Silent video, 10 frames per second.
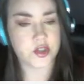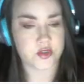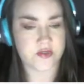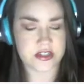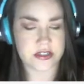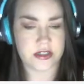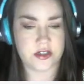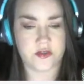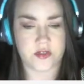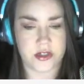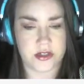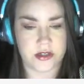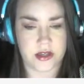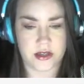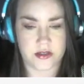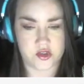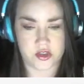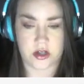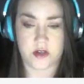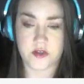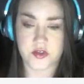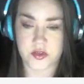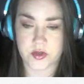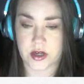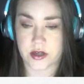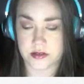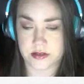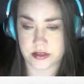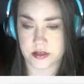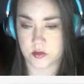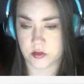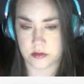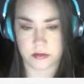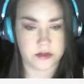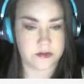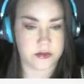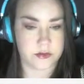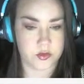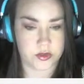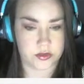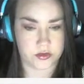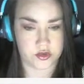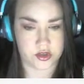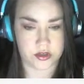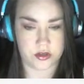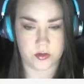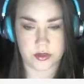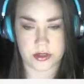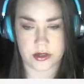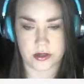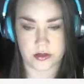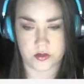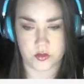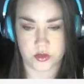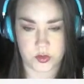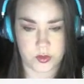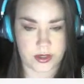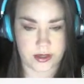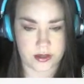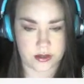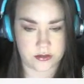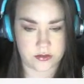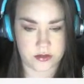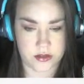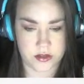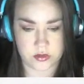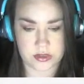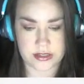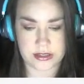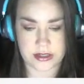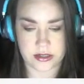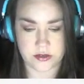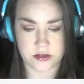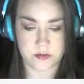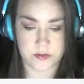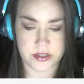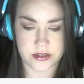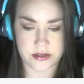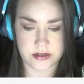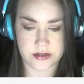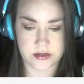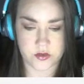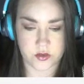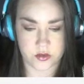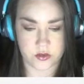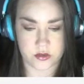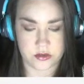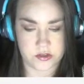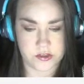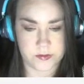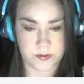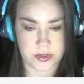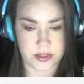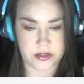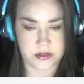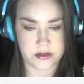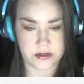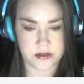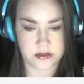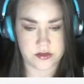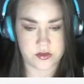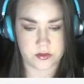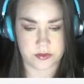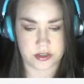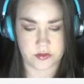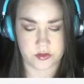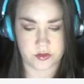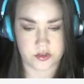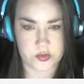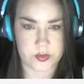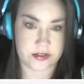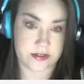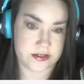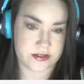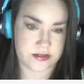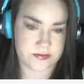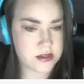You're visiting a friend and she offers you hot tea to warm up from the winter chill. What kind will you have? I like either hibiscus or orange spice. So I'm gonna go with orange spice.